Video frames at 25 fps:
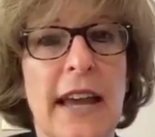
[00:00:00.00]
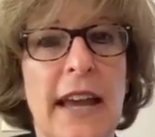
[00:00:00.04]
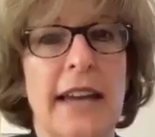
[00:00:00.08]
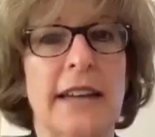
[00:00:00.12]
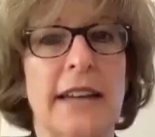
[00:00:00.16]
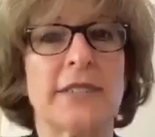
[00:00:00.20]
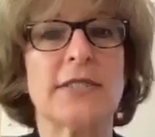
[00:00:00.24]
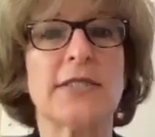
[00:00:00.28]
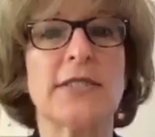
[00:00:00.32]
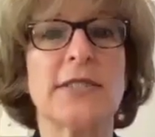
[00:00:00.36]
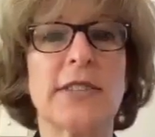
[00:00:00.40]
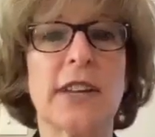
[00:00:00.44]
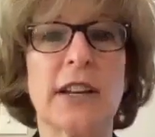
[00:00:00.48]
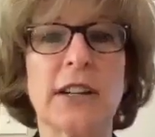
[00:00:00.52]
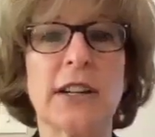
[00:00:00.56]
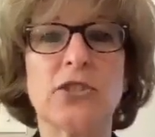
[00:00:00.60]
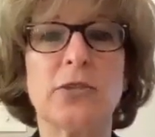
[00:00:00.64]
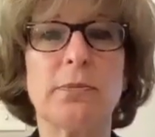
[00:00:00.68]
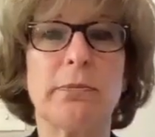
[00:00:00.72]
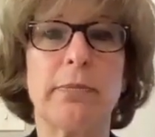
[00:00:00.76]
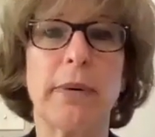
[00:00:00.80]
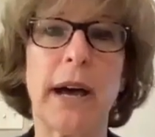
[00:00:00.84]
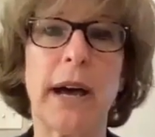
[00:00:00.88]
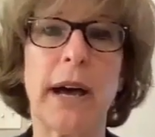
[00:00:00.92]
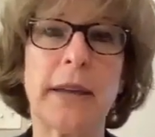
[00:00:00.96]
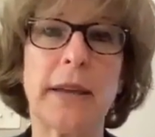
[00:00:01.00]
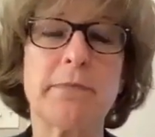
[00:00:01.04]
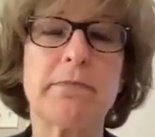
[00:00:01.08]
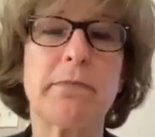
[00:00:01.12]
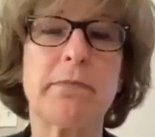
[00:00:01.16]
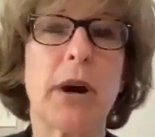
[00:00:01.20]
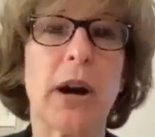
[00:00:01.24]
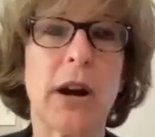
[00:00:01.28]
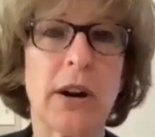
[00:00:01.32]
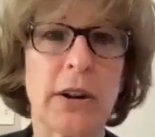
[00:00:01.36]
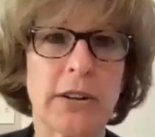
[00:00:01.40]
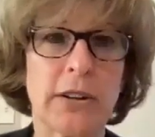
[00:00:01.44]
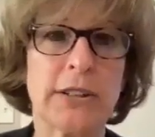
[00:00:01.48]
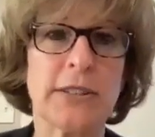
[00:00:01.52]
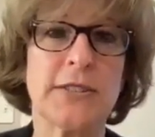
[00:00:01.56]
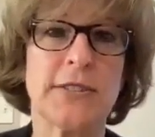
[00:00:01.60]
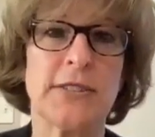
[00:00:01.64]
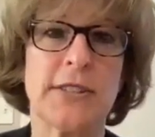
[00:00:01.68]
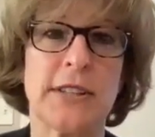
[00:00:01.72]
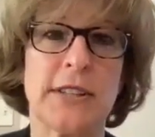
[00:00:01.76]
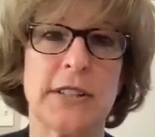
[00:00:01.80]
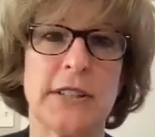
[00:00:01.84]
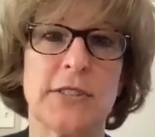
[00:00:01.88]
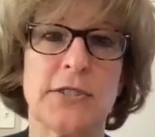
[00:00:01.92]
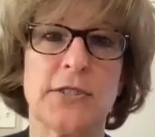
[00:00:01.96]
has such
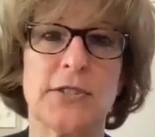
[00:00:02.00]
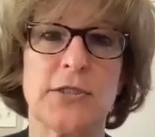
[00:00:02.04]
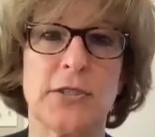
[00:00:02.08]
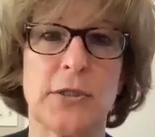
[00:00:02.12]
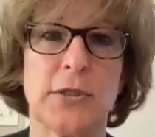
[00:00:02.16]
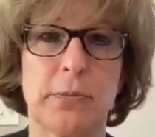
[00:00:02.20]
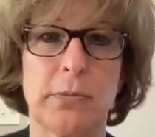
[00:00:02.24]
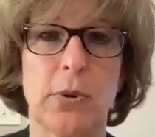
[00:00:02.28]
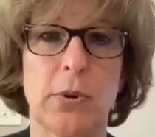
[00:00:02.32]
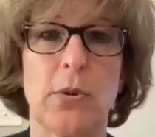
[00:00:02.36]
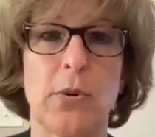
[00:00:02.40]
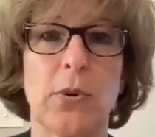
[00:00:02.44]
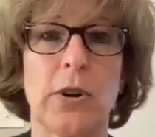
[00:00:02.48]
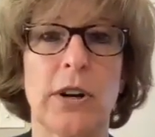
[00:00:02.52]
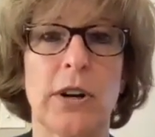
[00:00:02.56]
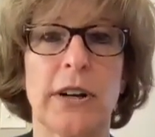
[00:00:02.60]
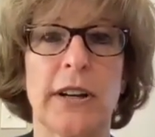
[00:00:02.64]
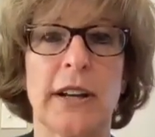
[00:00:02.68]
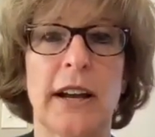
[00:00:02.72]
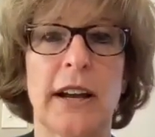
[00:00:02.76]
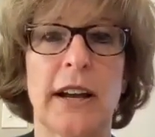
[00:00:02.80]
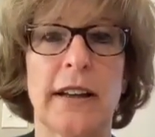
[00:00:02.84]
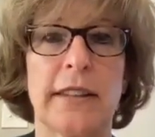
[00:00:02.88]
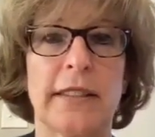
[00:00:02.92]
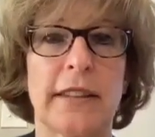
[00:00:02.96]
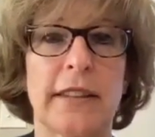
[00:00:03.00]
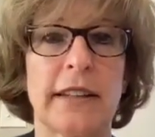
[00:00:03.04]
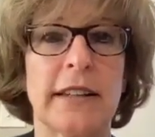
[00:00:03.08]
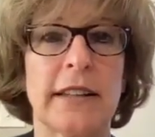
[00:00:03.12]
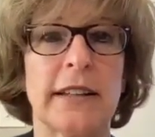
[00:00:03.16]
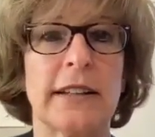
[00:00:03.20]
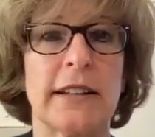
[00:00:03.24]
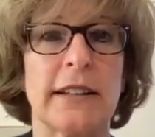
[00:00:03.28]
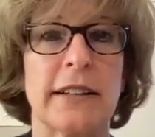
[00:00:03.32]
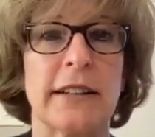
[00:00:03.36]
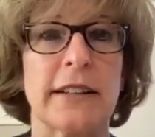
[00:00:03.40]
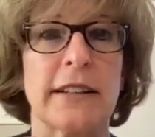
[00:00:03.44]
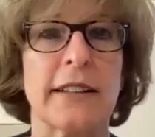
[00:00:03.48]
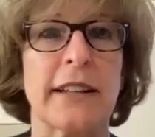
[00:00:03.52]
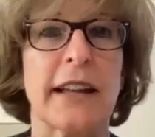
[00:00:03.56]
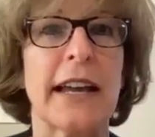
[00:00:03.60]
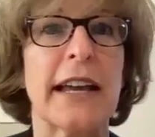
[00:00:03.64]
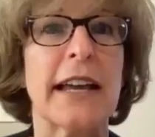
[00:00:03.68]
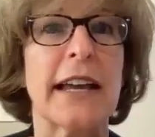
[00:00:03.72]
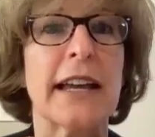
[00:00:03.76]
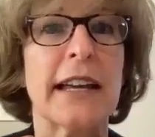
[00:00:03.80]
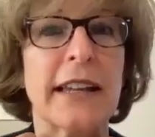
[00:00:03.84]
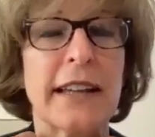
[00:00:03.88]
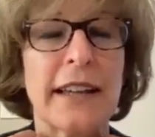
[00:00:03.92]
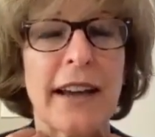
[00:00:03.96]
bipartisan support on the Hill.
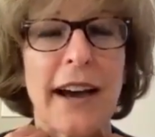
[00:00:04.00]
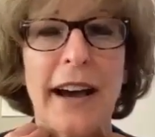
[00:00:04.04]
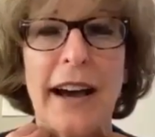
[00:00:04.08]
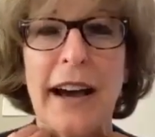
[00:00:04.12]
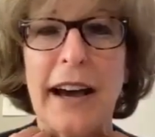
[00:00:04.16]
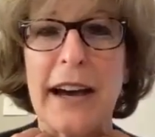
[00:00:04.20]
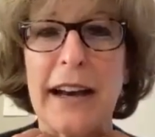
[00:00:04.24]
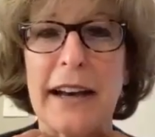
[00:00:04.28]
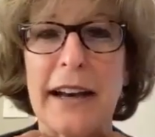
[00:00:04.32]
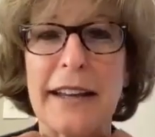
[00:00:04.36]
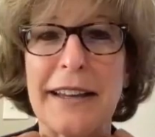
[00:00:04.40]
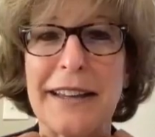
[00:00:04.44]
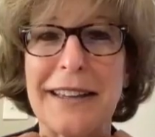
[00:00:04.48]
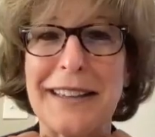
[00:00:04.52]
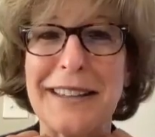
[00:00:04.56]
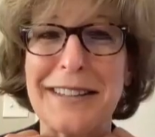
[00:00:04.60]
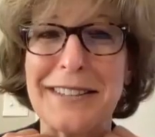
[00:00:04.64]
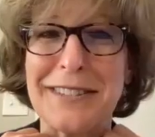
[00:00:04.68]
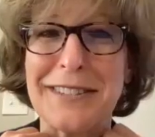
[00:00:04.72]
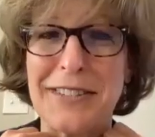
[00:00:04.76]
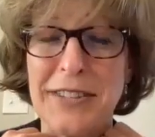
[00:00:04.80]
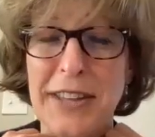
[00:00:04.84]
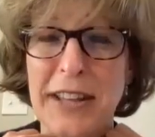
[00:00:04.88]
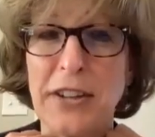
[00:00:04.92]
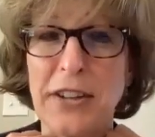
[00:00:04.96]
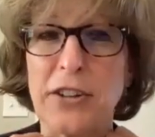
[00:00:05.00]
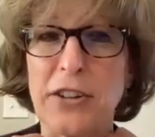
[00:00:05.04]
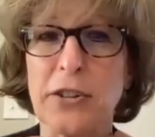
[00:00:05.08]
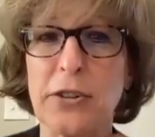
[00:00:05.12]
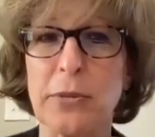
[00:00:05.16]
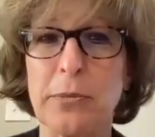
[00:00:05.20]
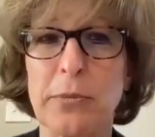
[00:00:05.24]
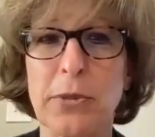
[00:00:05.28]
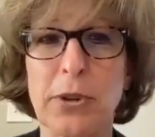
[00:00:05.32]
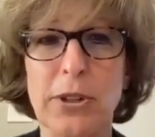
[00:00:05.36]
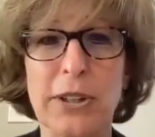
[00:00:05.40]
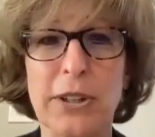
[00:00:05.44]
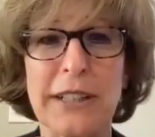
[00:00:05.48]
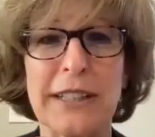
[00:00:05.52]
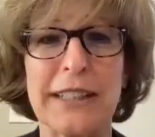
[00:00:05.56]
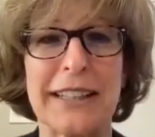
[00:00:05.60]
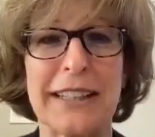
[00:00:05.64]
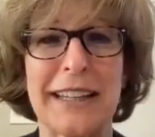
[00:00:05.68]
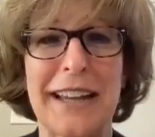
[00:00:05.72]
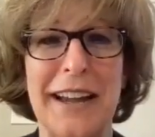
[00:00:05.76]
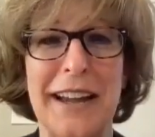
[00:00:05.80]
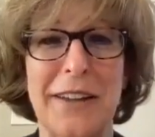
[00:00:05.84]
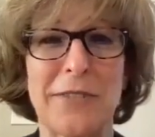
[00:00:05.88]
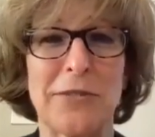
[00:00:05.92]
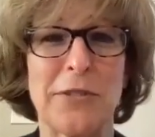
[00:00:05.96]
Senator
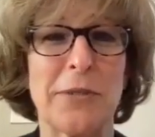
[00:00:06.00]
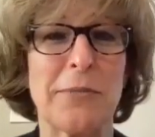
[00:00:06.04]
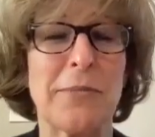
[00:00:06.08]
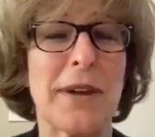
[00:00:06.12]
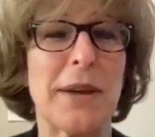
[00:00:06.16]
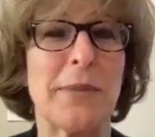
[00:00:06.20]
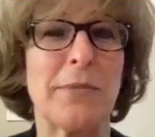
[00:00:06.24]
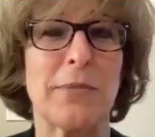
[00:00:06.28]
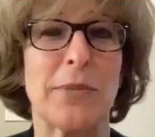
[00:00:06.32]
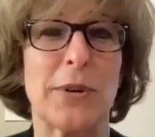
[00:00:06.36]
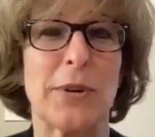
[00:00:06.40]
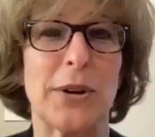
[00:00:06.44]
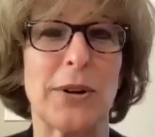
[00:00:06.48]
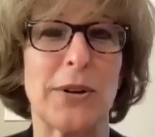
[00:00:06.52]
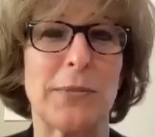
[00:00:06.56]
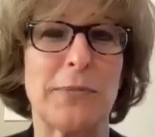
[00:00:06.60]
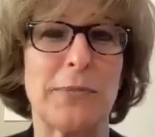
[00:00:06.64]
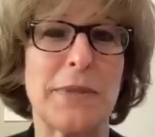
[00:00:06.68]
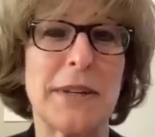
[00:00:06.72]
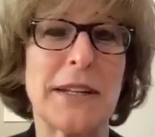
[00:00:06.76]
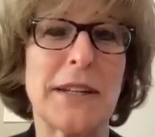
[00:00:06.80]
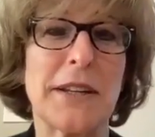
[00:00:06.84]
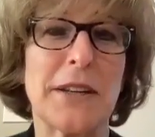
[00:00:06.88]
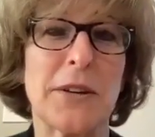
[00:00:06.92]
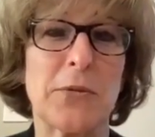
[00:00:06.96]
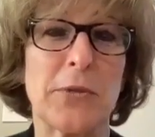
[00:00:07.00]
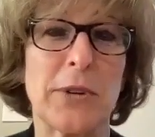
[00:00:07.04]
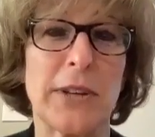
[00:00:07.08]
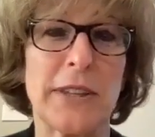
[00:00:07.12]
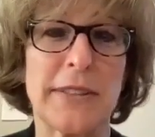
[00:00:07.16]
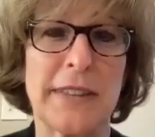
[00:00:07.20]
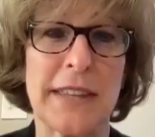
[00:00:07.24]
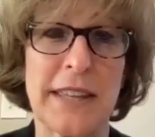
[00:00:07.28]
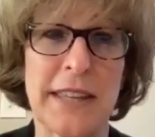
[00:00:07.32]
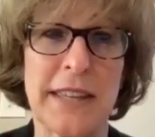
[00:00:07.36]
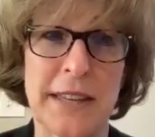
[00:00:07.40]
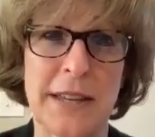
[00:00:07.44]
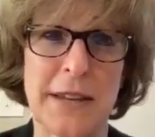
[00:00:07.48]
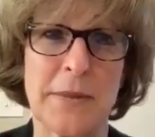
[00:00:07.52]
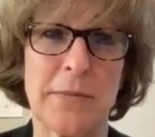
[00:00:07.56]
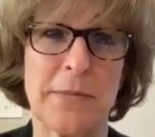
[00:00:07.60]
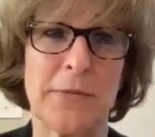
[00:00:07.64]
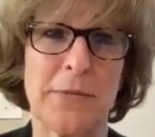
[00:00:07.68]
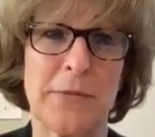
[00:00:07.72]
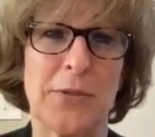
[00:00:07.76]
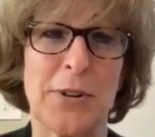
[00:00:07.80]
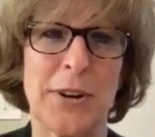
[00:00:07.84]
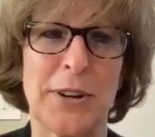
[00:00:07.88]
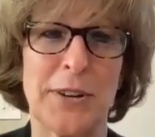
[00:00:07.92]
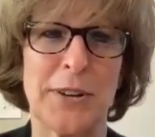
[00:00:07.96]
Merkley, I remember meeting with
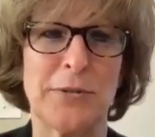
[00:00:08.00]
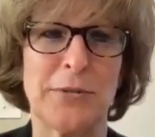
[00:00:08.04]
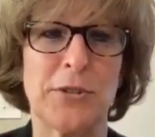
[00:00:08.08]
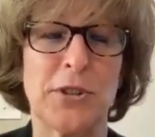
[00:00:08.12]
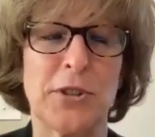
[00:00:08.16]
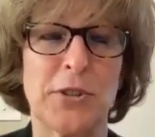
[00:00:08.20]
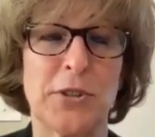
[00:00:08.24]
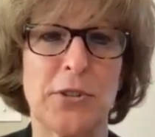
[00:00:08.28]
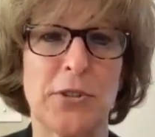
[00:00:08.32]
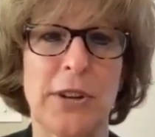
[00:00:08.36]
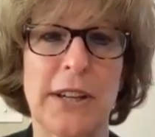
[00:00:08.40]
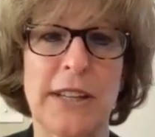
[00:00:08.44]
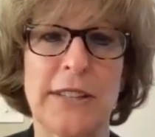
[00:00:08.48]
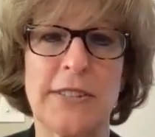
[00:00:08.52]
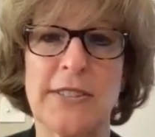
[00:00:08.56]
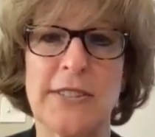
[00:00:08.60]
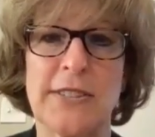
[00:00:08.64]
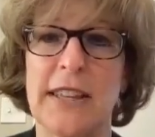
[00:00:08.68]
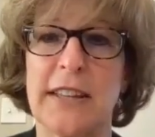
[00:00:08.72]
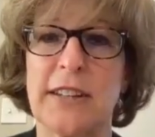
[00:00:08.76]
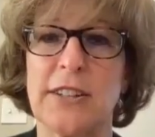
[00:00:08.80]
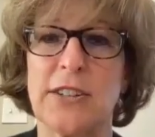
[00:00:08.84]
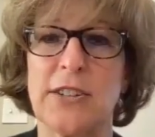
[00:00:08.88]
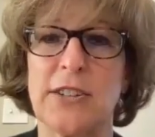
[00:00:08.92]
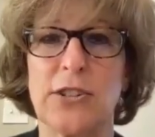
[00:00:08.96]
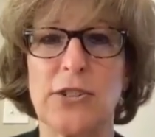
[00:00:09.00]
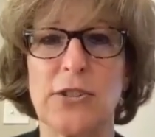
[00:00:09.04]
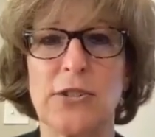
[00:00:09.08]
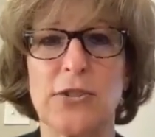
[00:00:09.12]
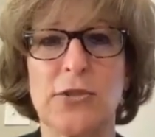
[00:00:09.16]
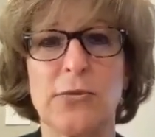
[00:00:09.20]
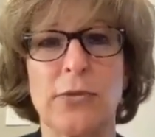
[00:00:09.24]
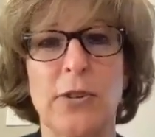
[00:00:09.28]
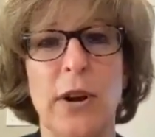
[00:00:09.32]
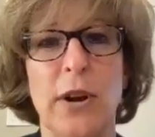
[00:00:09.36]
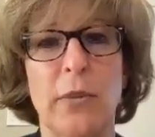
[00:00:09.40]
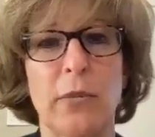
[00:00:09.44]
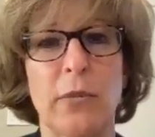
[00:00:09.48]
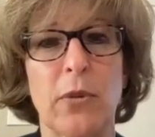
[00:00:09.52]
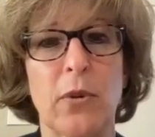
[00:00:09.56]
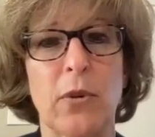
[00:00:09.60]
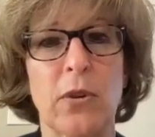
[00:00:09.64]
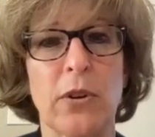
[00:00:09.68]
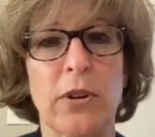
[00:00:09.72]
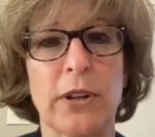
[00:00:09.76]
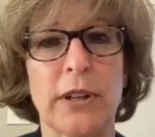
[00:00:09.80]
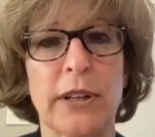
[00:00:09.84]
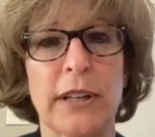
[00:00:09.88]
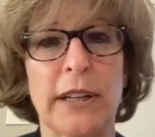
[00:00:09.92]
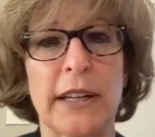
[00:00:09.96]
him, one of your great senators from
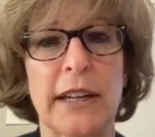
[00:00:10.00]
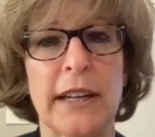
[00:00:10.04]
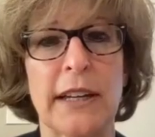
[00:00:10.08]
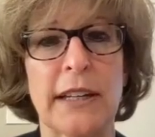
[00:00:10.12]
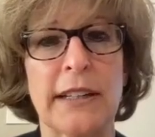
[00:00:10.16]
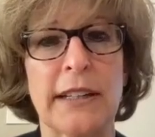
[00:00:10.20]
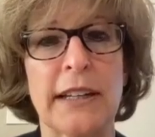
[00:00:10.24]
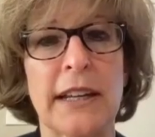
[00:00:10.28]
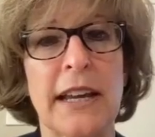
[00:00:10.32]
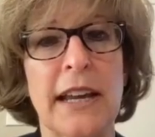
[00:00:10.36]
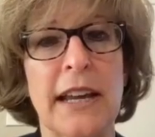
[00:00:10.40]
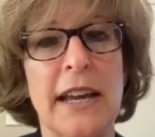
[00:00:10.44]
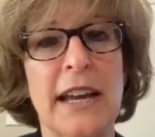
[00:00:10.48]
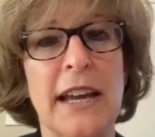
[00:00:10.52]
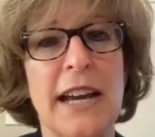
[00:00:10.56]
Oregon,